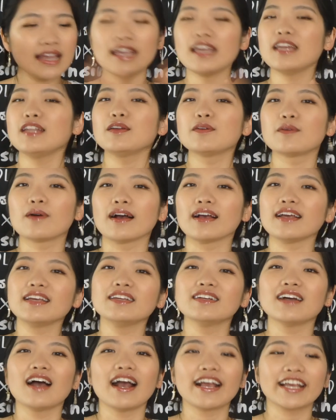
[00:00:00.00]

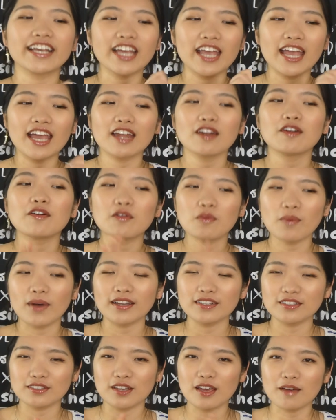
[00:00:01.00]
Anyway, I cannot
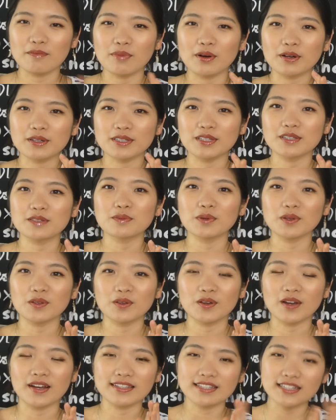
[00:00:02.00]
wait to unbox this with
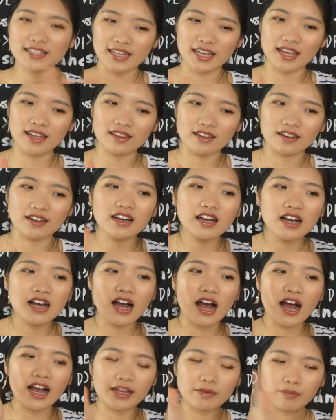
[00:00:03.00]
you guys together.
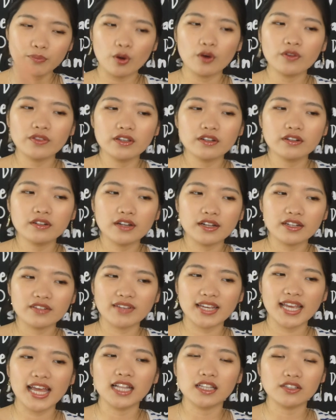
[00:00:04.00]
I bought their
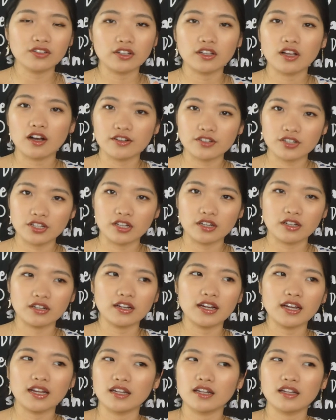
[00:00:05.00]
advent calendar last
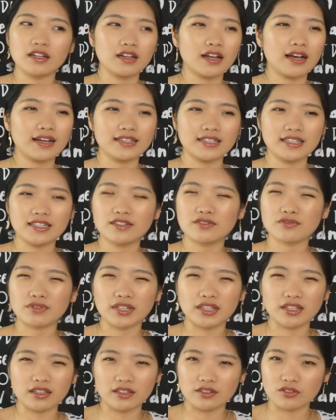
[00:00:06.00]
year and then I didn't
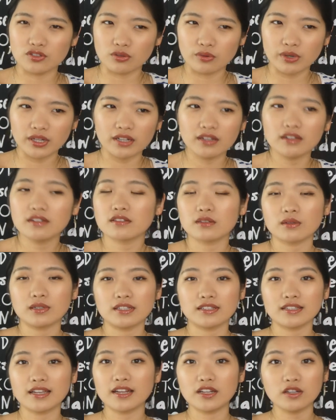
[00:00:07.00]
really enjoy it, so I
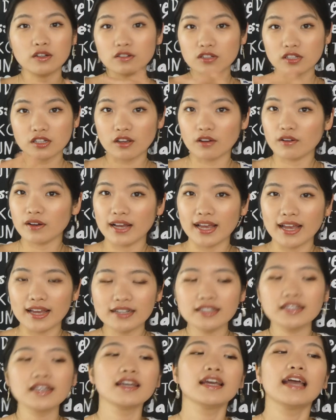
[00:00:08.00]
decided not to go ahead.